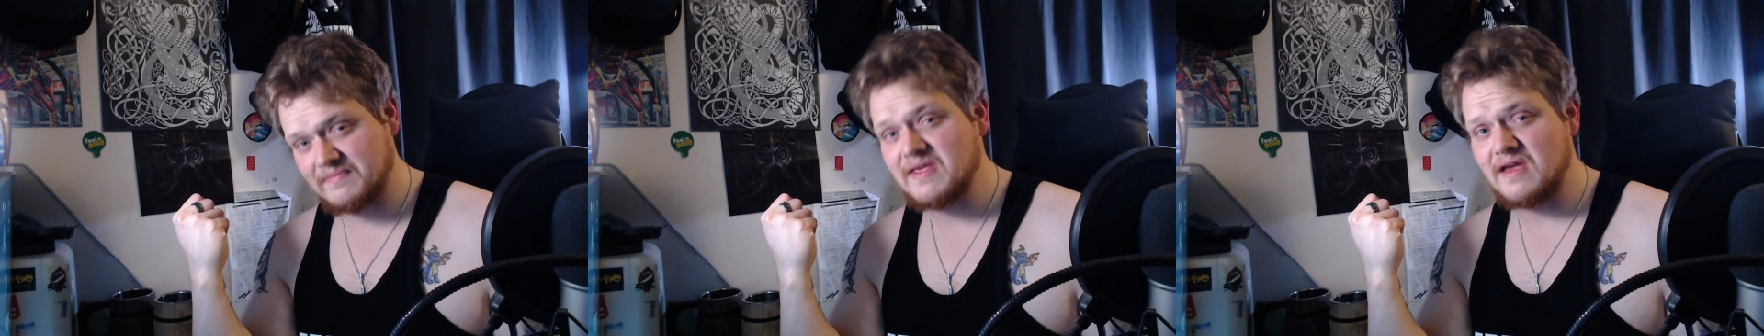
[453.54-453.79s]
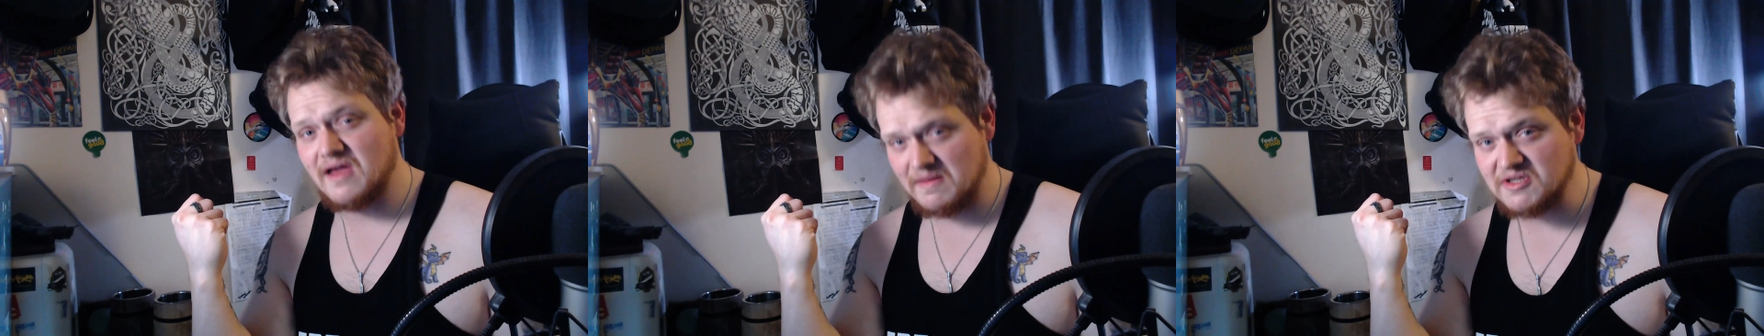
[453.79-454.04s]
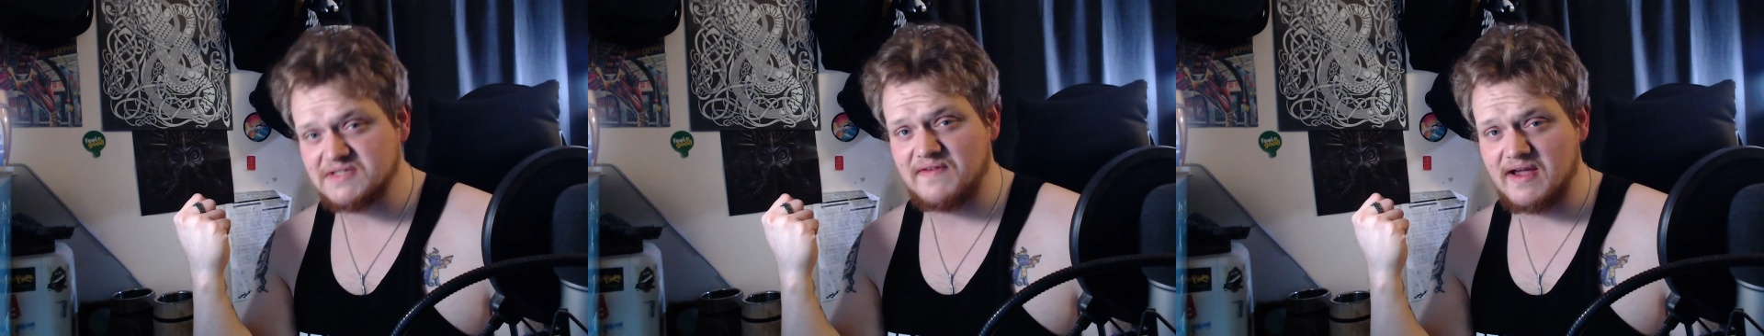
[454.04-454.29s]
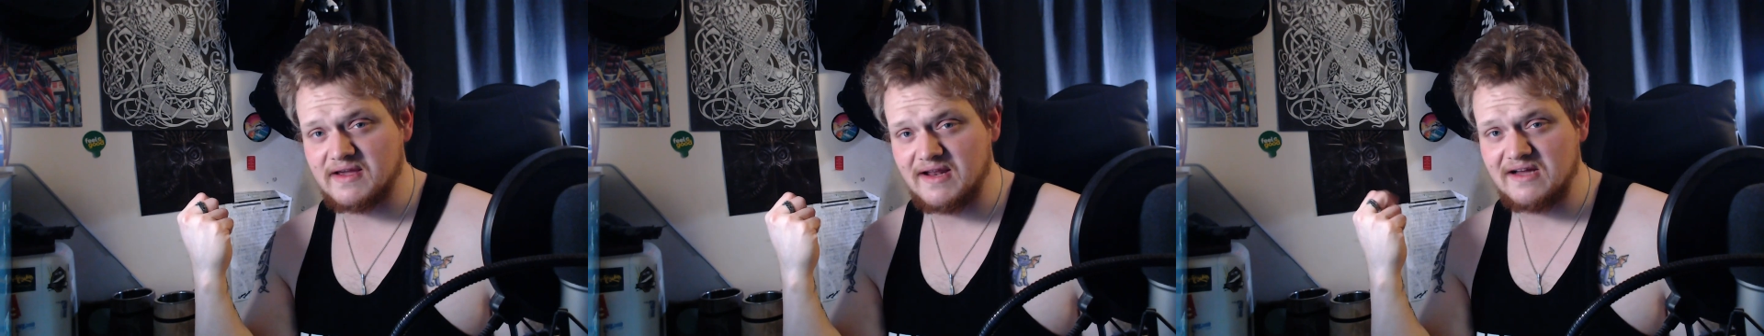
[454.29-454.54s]
I'm Aussie
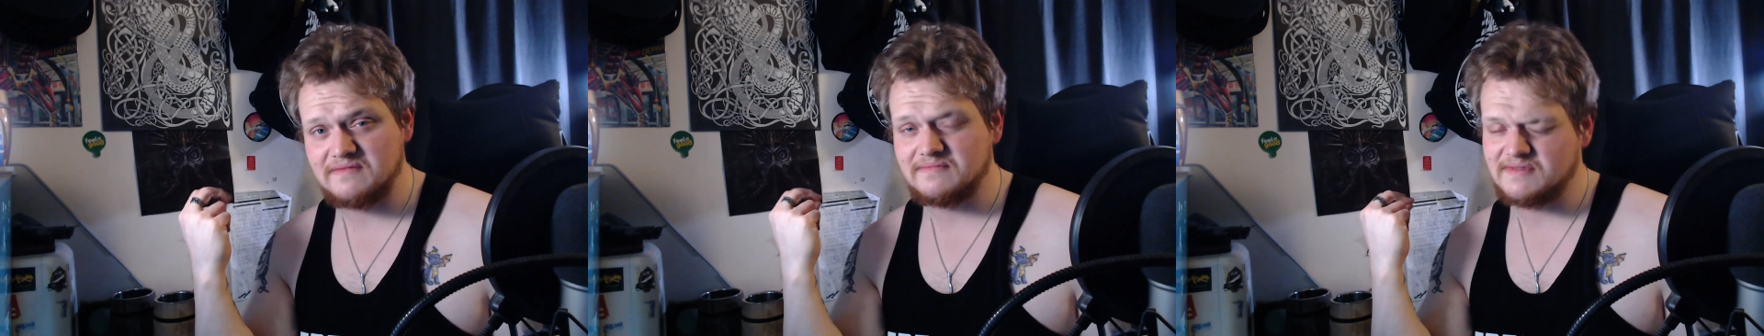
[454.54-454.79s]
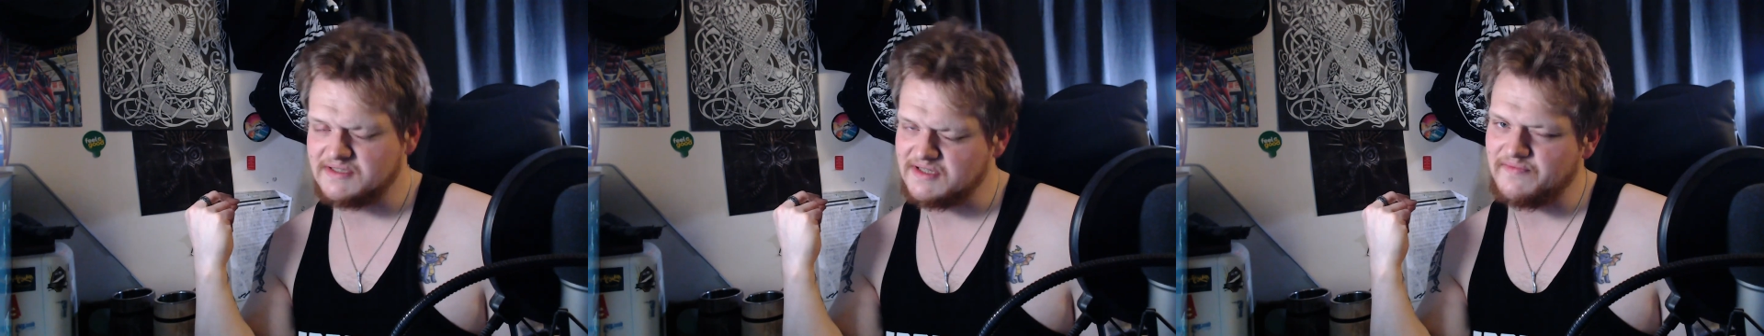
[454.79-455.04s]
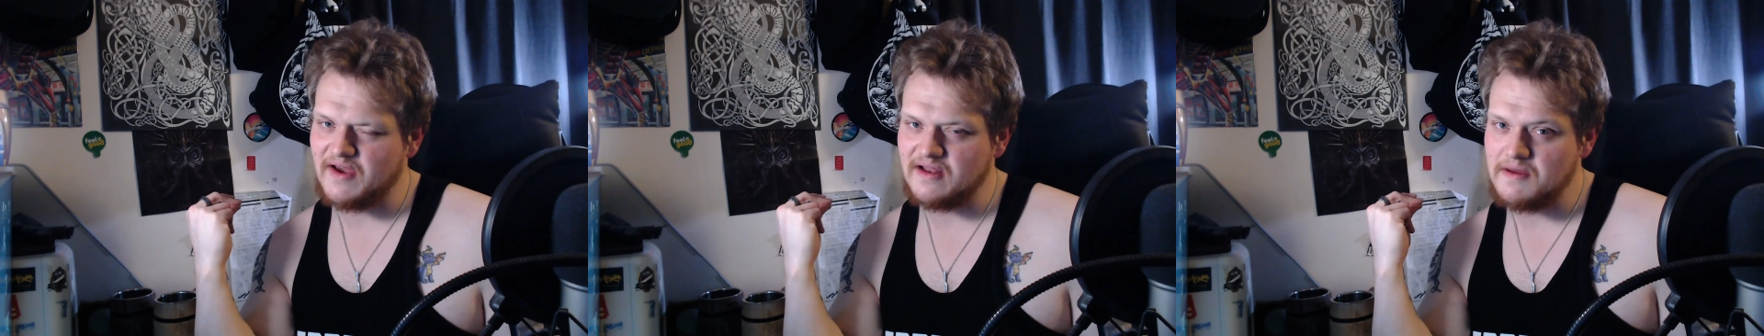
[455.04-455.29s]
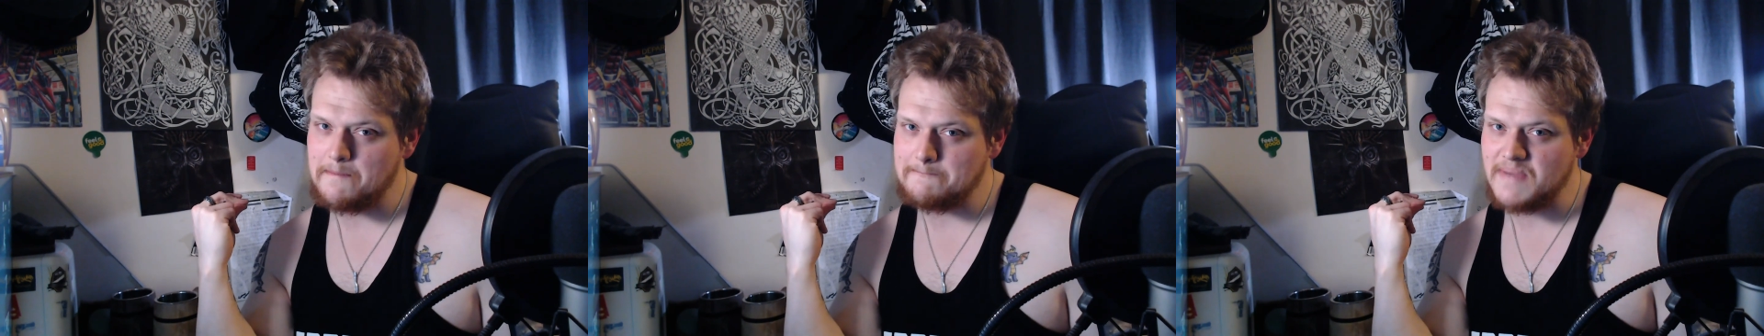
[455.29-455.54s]
Viking out. See you in Valhalla.
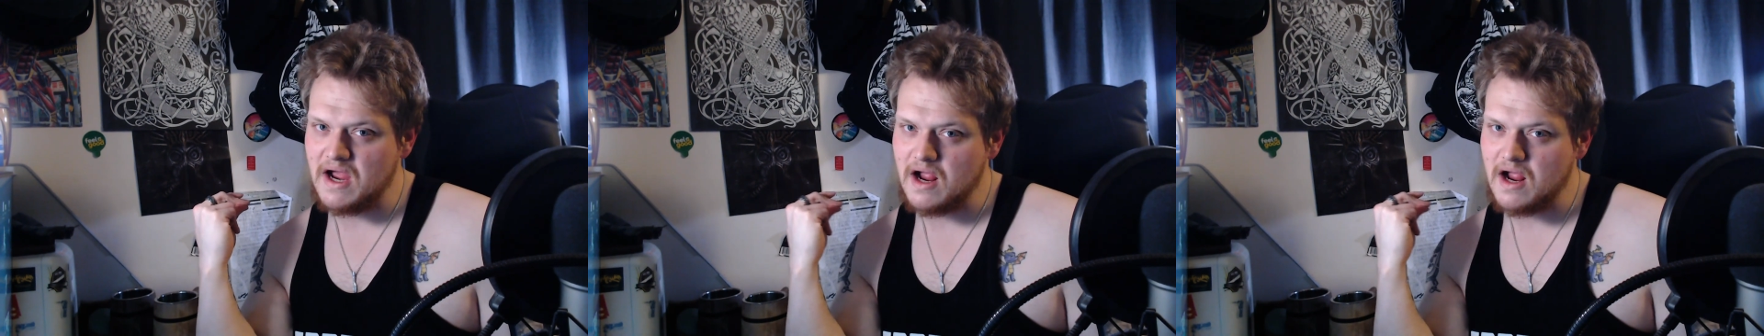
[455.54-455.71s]
Bye.